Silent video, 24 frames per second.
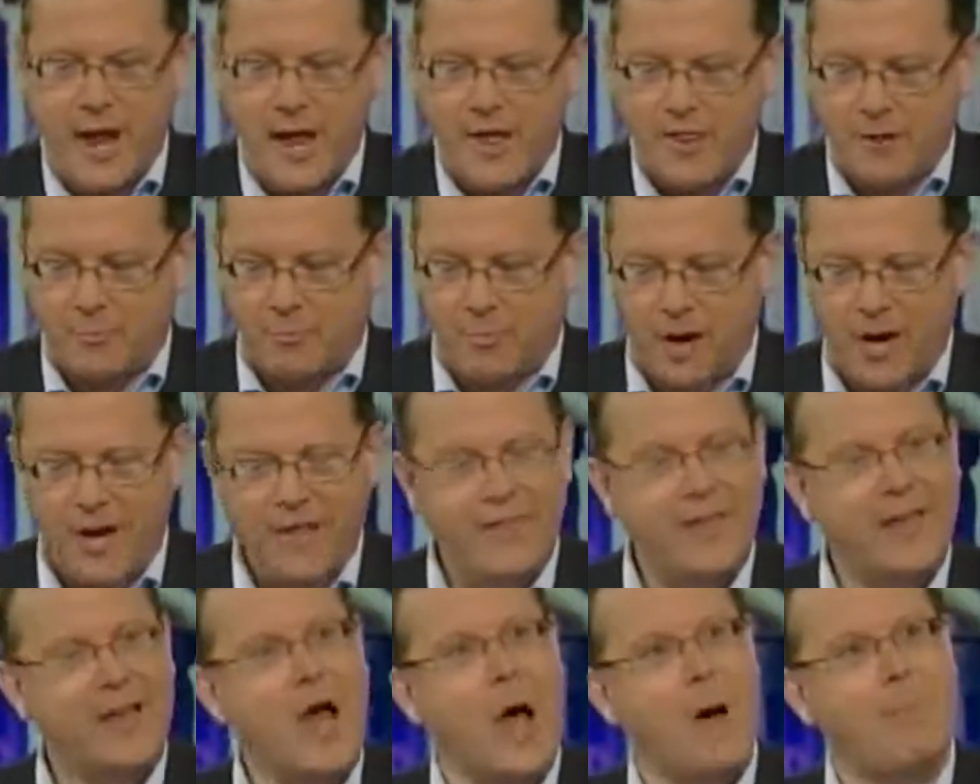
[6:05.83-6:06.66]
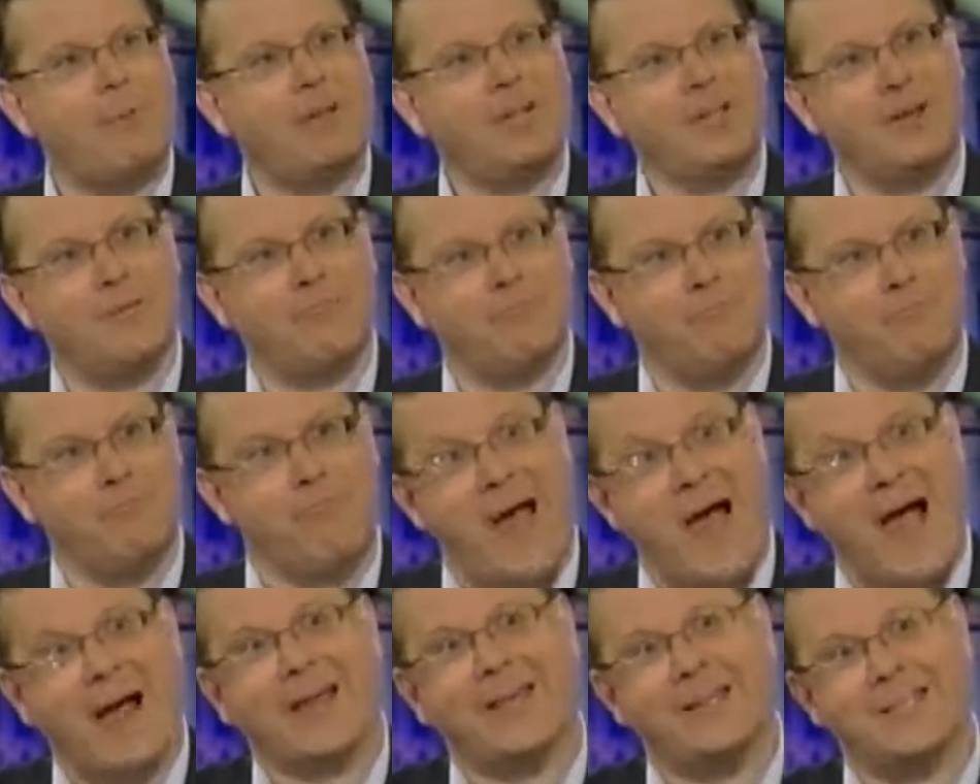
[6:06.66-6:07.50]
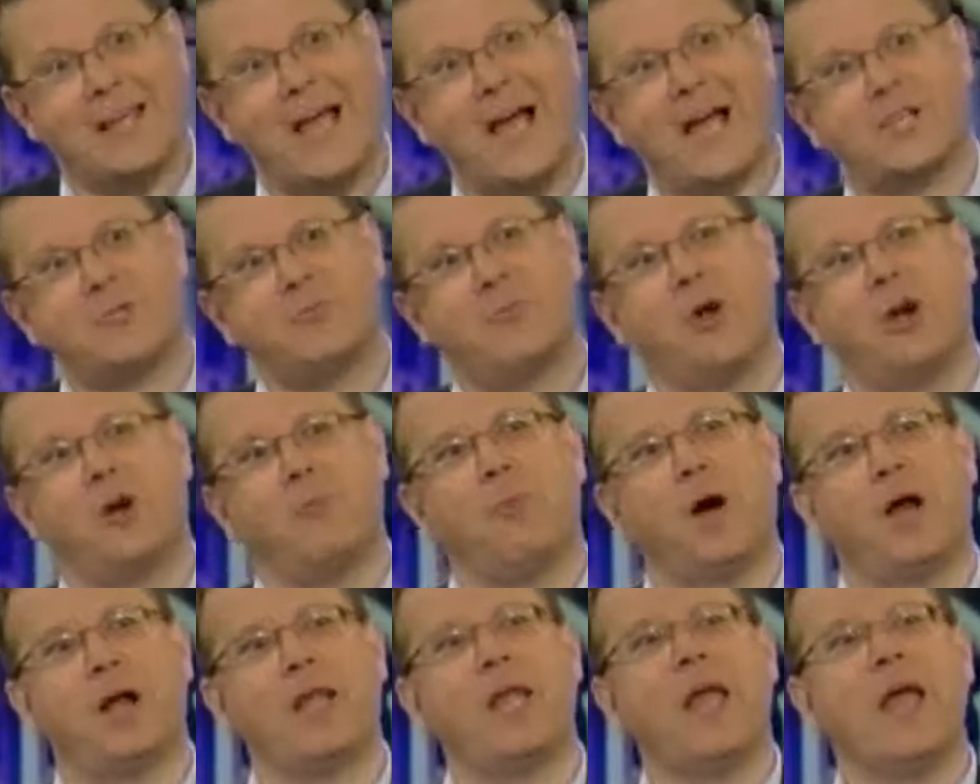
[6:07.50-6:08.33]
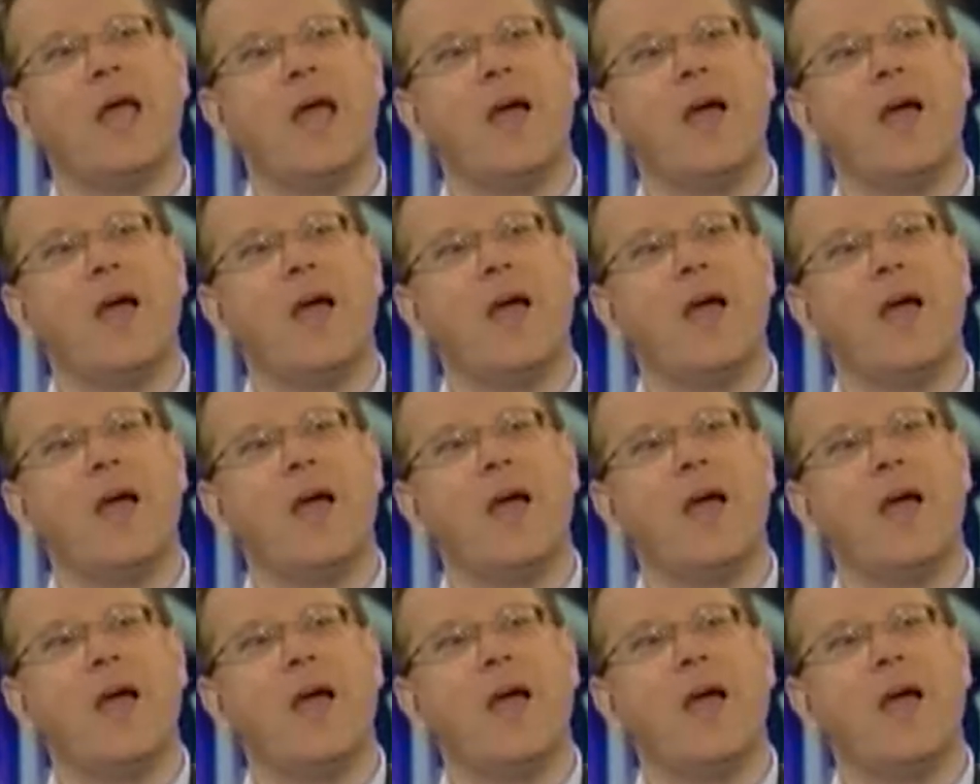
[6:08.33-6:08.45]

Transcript: the money they got back in taxpayer money.